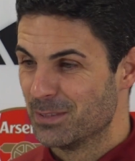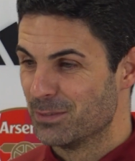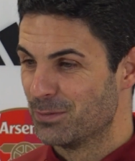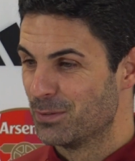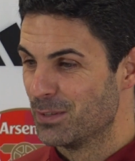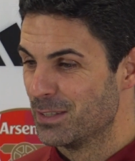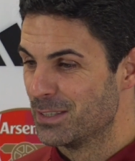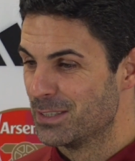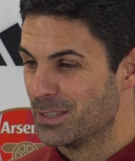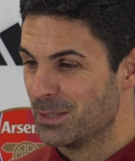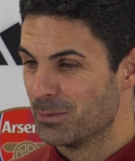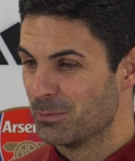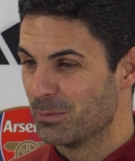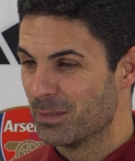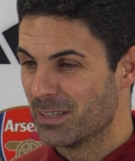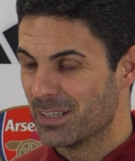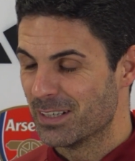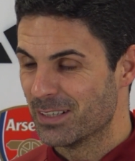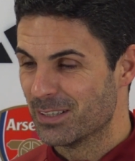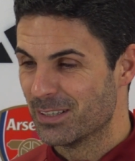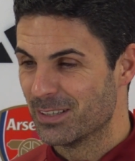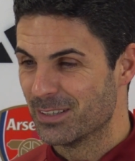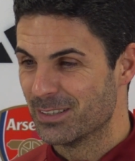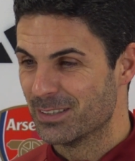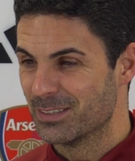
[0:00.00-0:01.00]
It feels
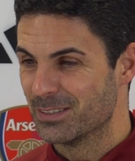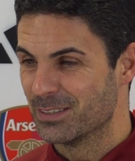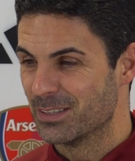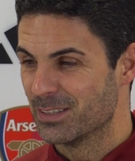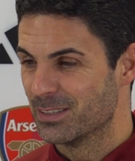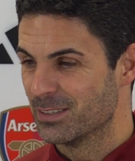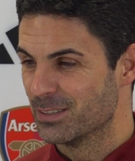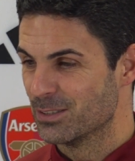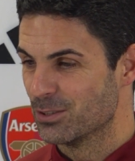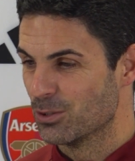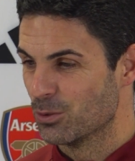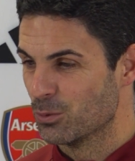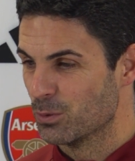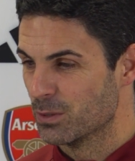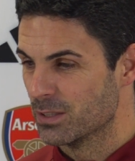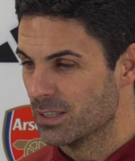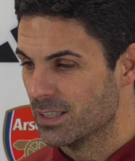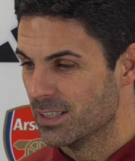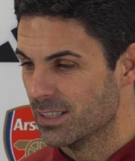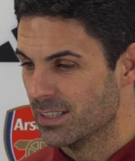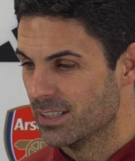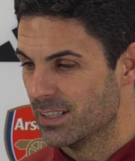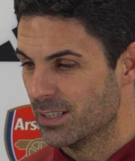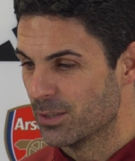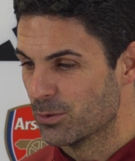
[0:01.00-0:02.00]
similar. It's always
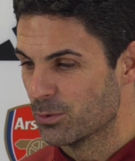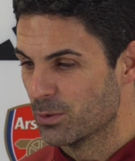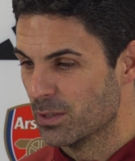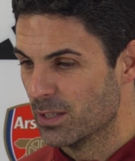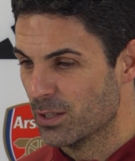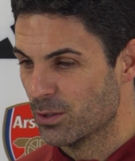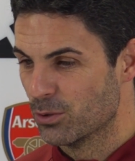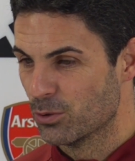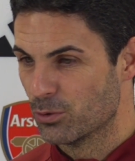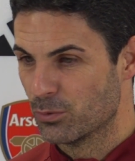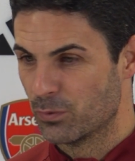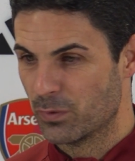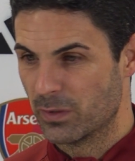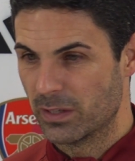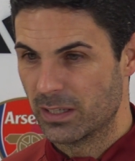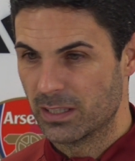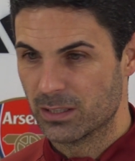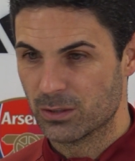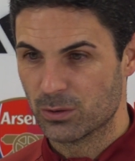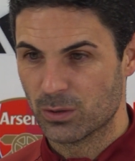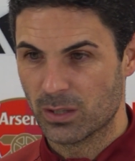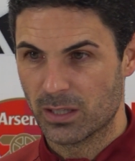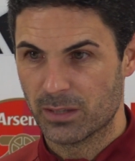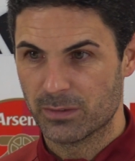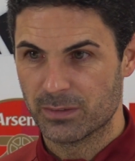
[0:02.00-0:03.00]
a really good feeling
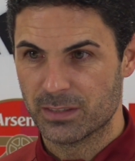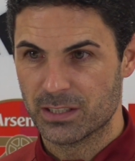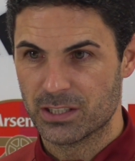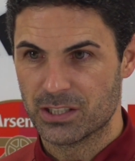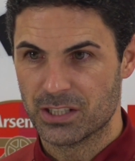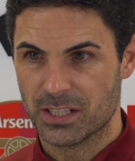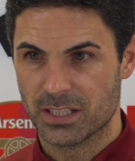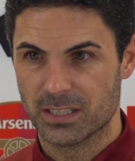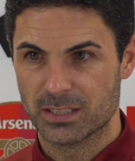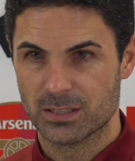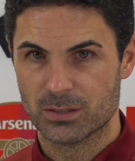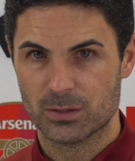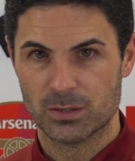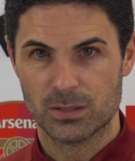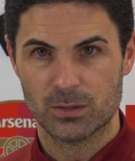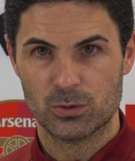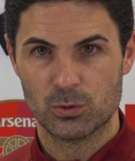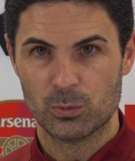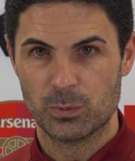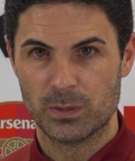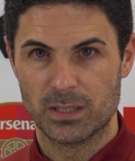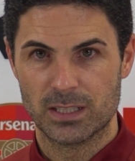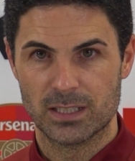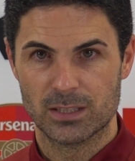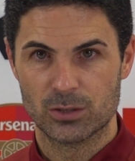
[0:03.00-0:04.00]
to have the chance to
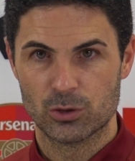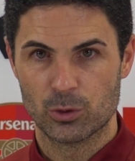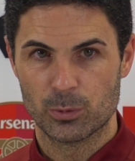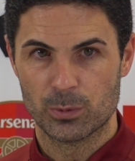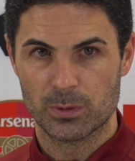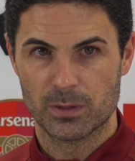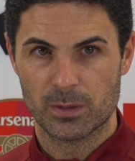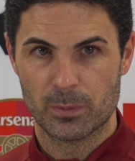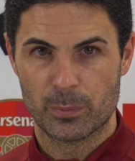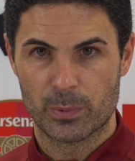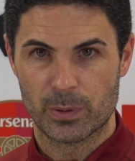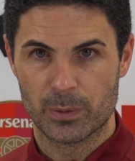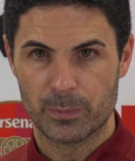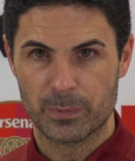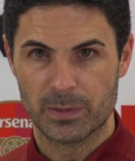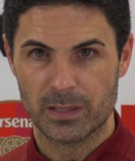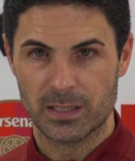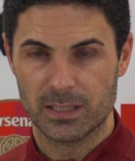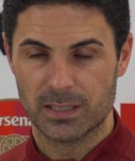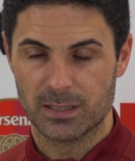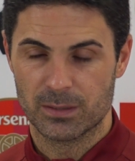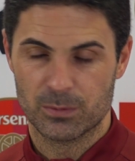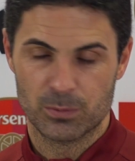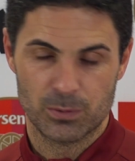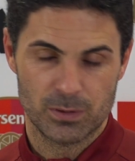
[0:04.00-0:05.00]
be at the top of the Premier
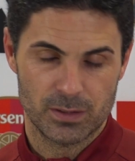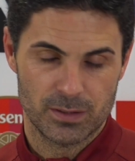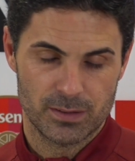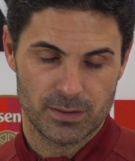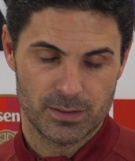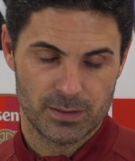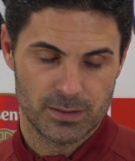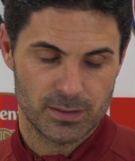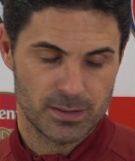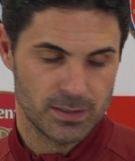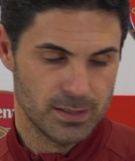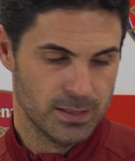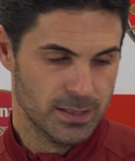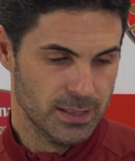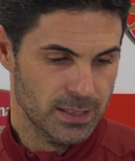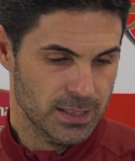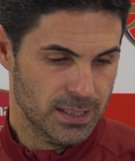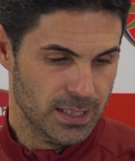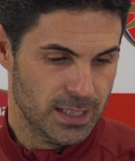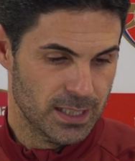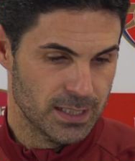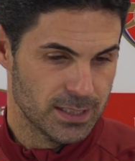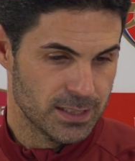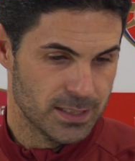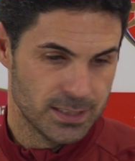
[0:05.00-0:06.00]
League, with
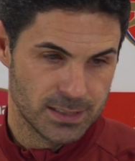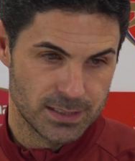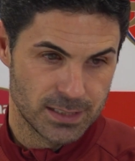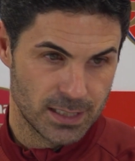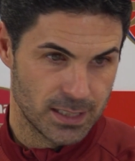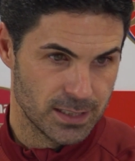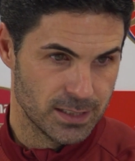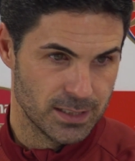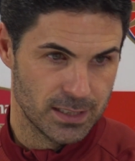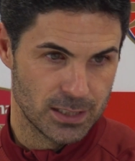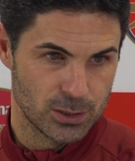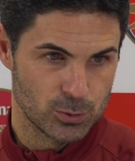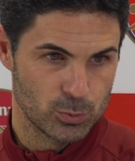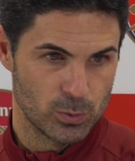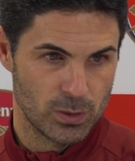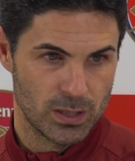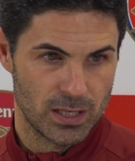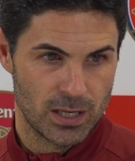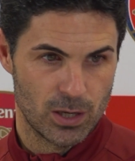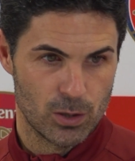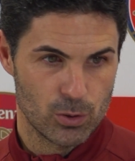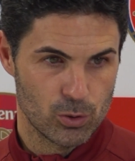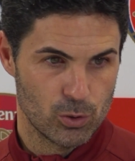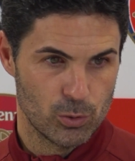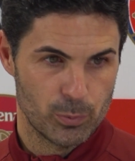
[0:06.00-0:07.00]
understanding as well
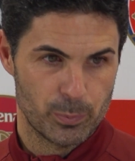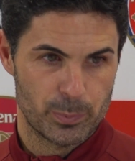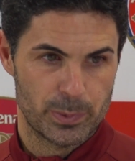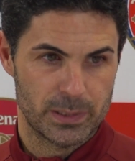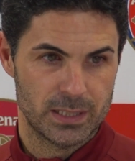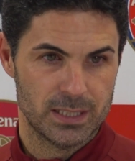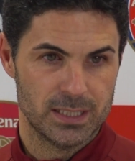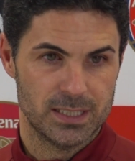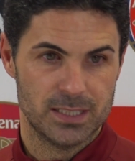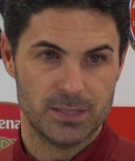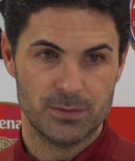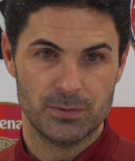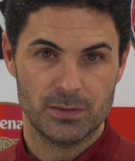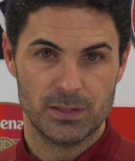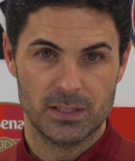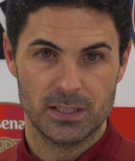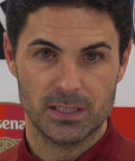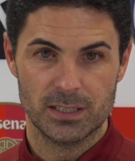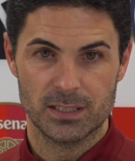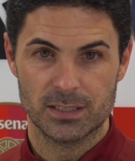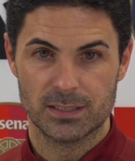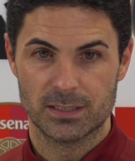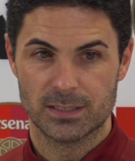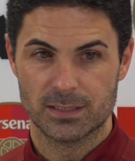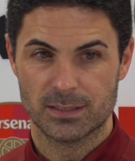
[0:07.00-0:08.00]
how competitive it
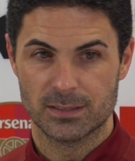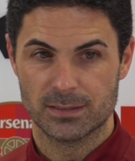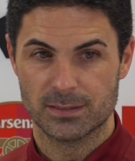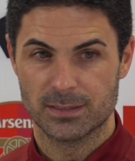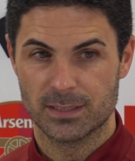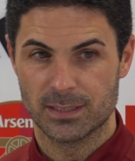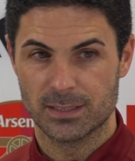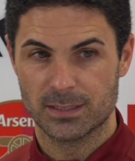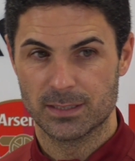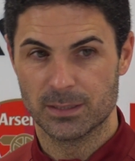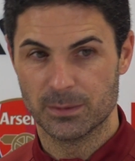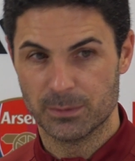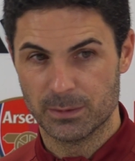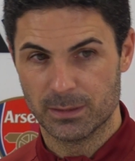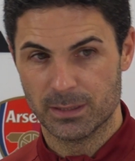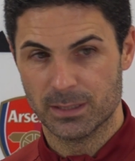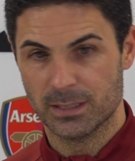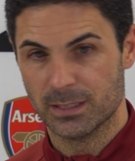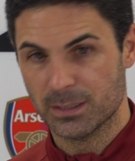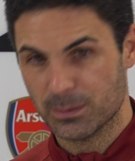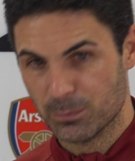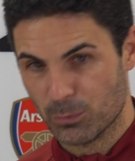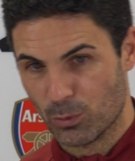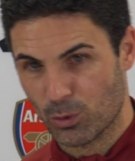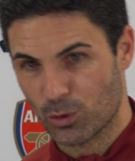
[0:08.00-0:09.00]
is, that even
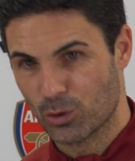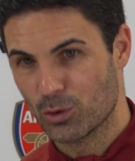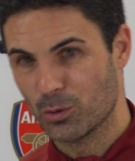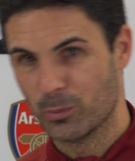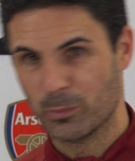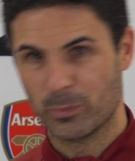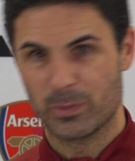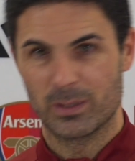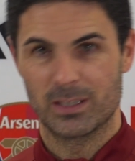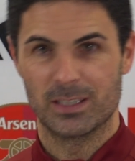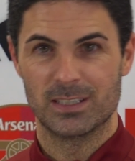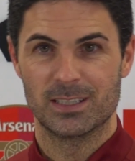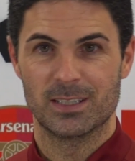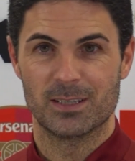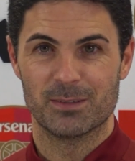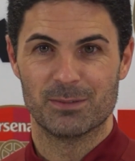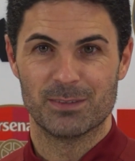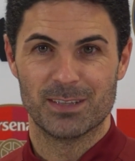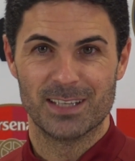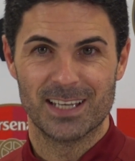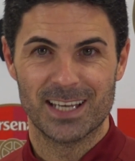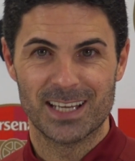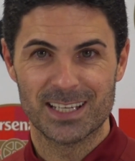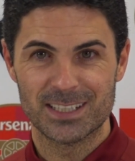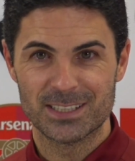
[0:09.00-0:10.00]
is more competitive
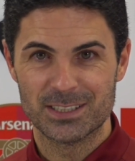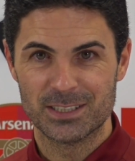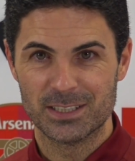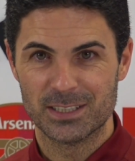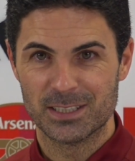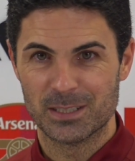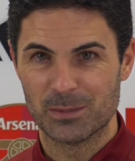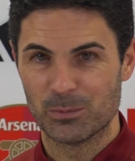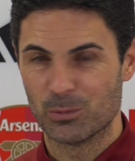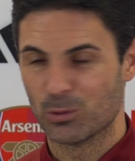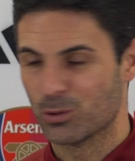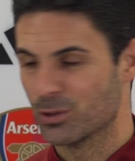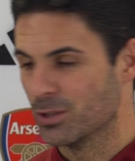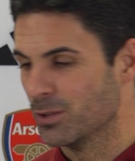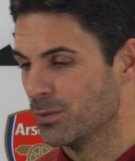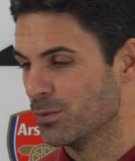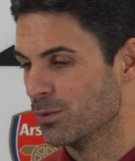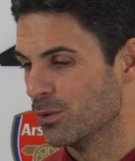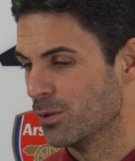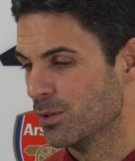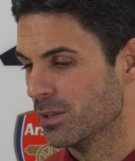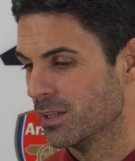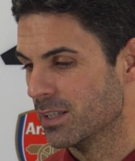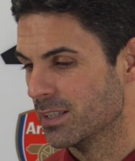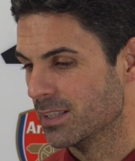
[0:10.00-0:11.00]
than last year and more
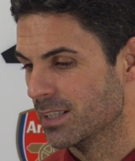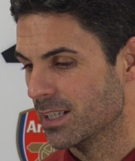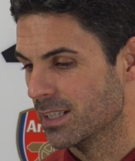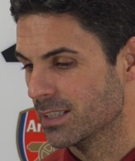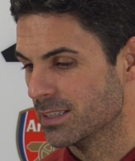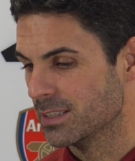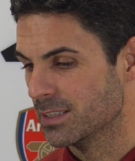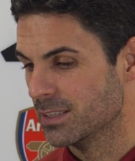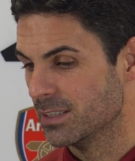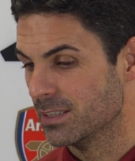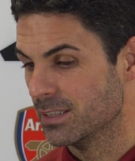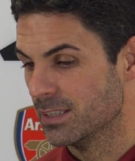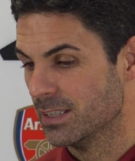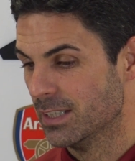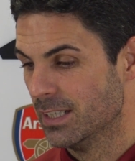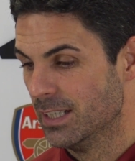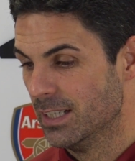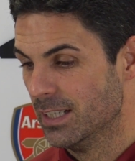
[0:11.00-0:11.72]
difficult than last year.